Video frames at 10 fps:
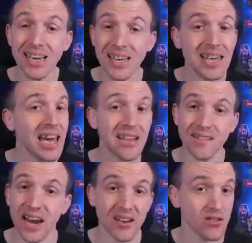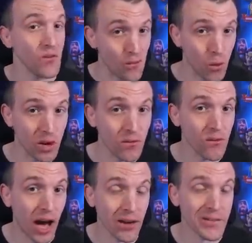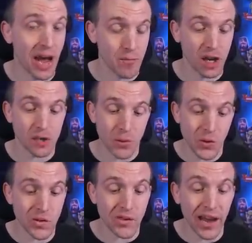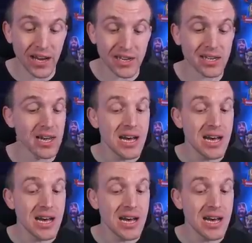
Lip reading: he gains an extra 45 damage per second